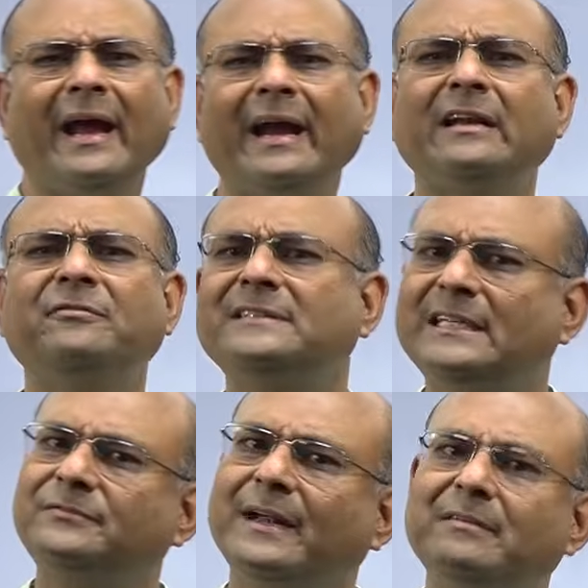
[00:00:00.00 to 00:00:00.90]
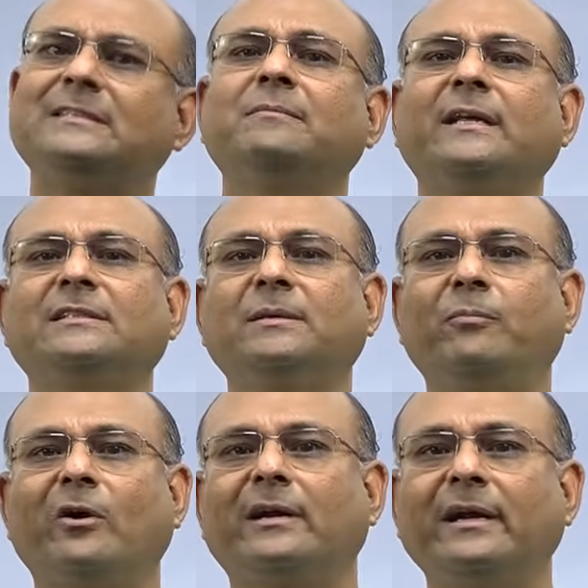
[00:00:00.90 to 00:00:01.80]
And in physics, whenever something is
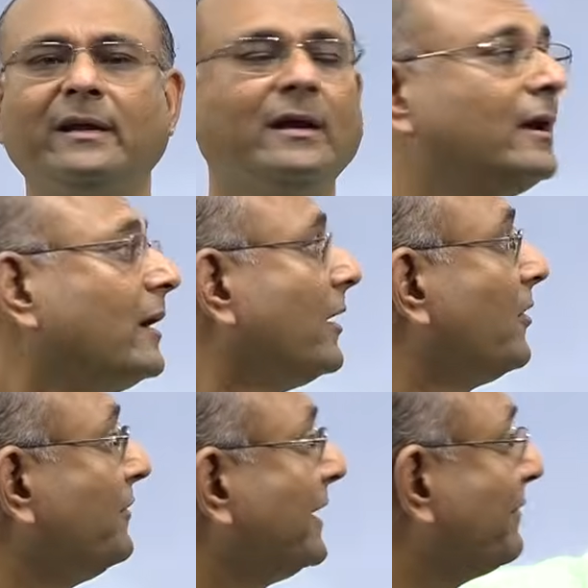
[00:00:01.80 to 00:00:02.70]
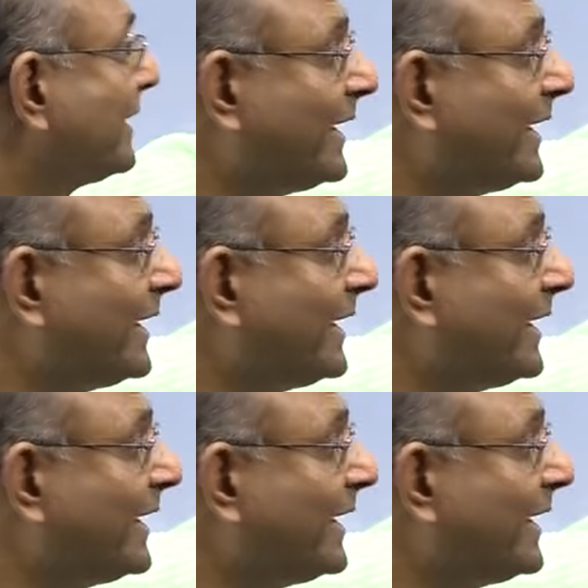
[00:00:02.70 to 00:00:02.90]
important, we give it a